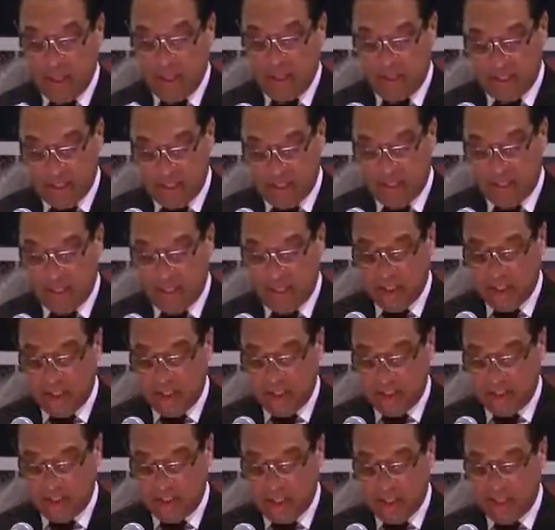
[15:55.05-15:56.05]
Essentially,
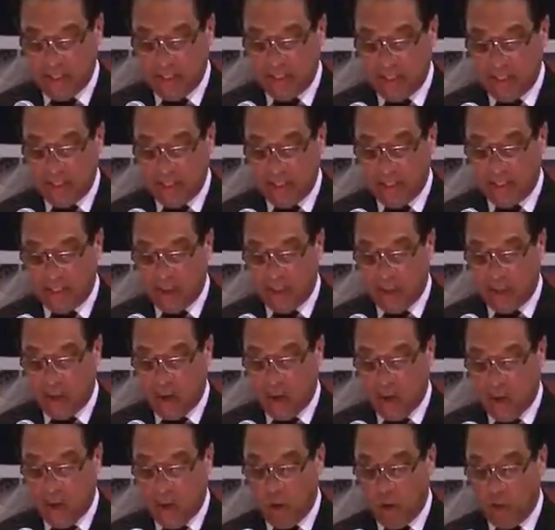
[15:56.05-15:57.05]
the change means that
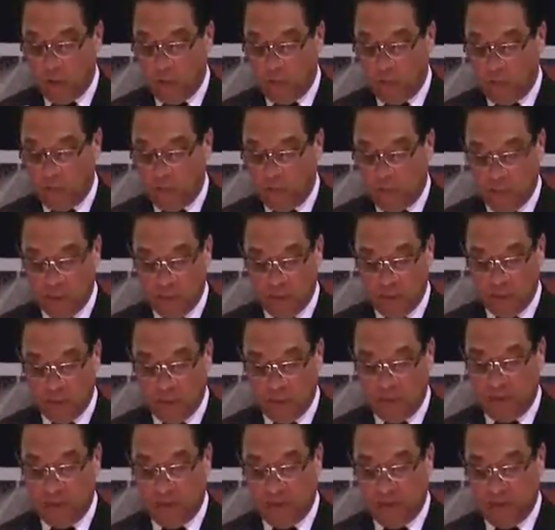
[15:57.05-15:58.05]
all work permit
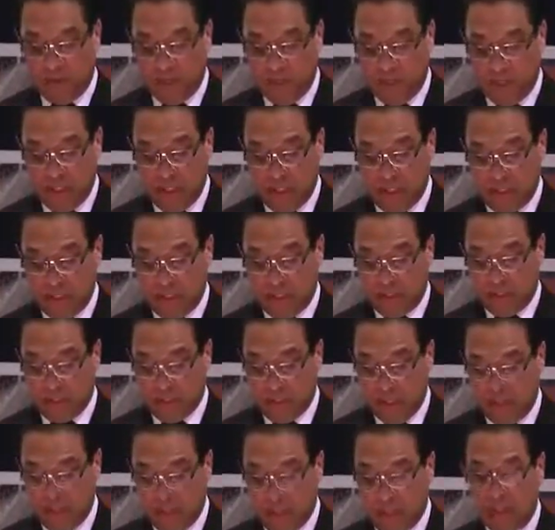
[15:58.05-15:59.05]
holders will be treated in the
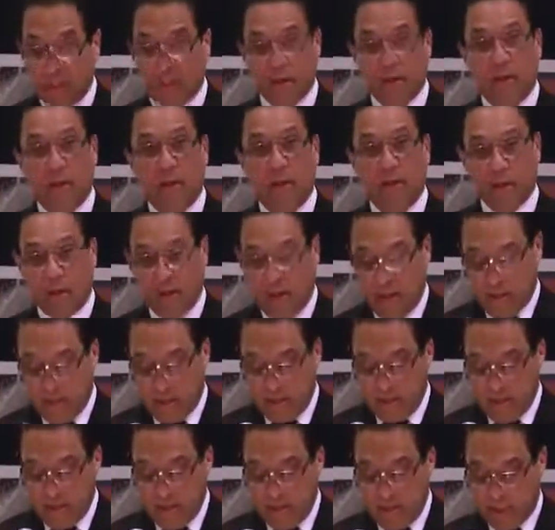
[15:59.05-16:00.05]
same way
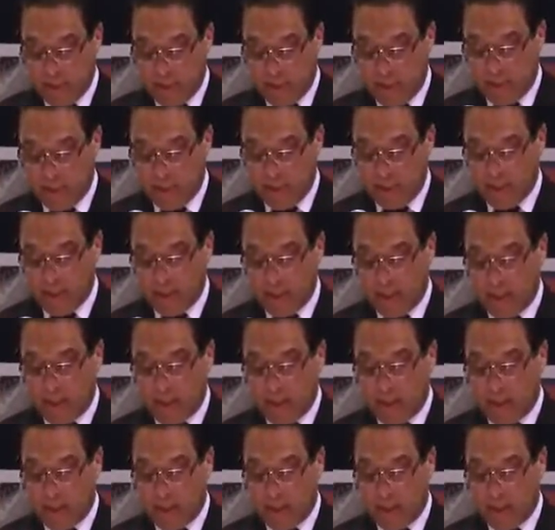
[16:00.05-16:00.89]
that key employees